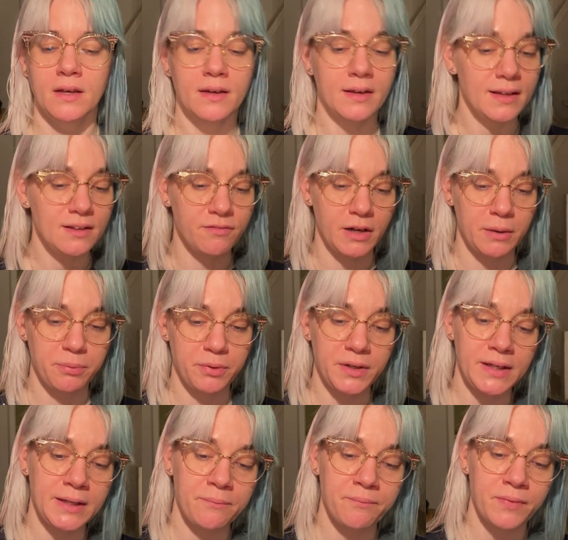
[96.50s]
It's very
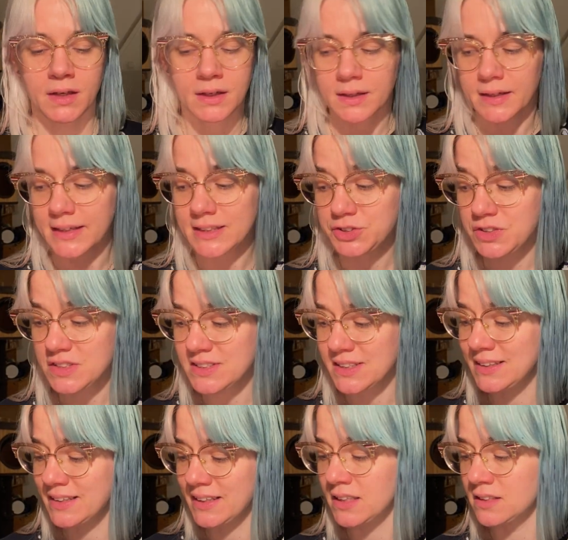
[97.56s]
pretty.
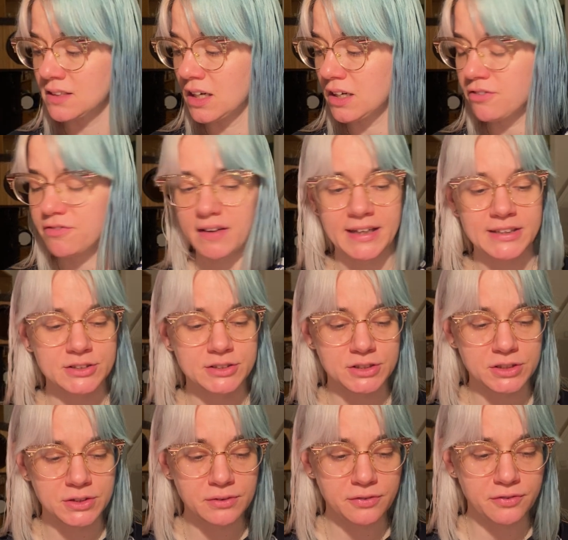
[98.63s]
Interestingly enough, I
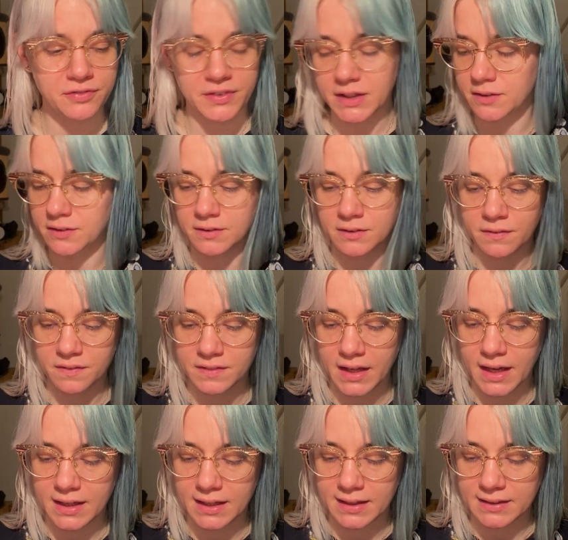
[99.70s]
do feel
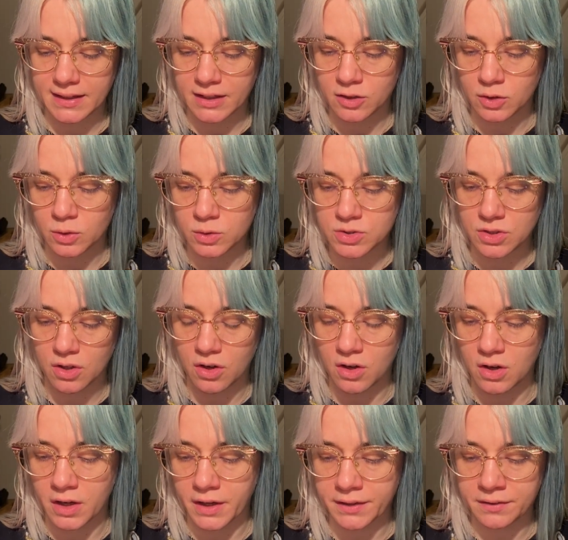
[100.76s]
that it goes
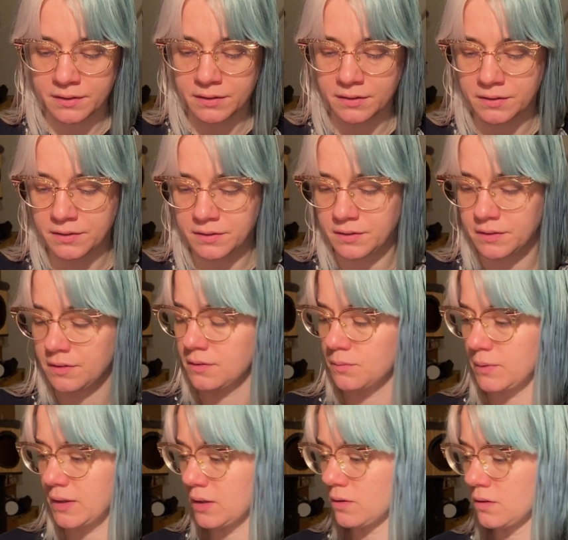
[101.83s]
on.
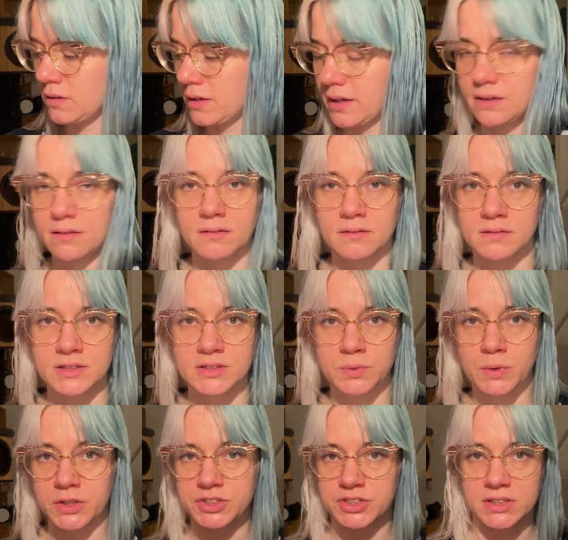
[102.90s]
Wow. Okay.
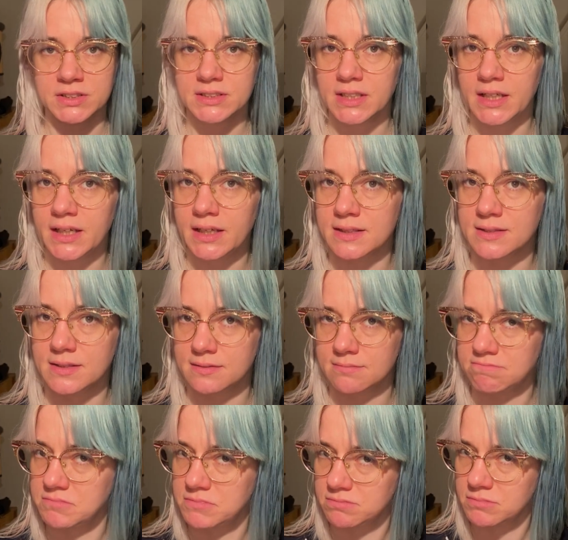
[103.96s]
Swatching today is
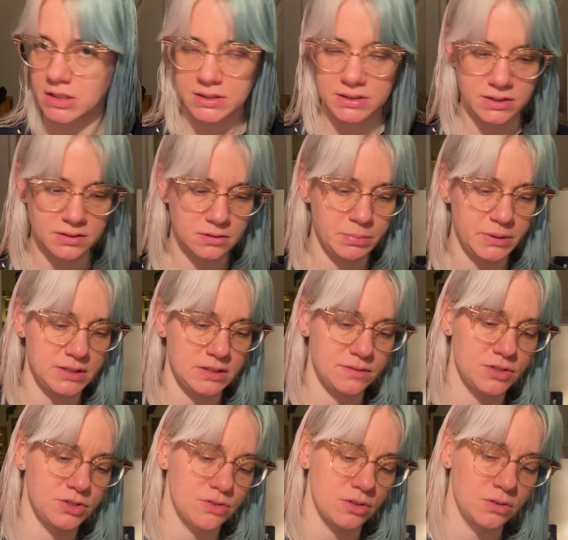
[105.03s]
a little bit of a
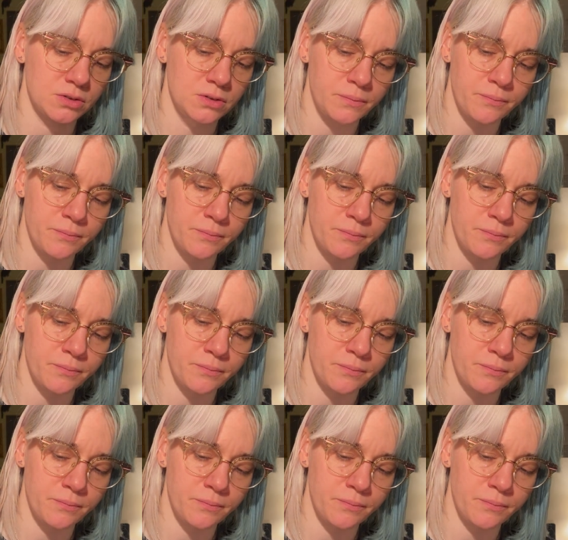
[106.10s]
struggle.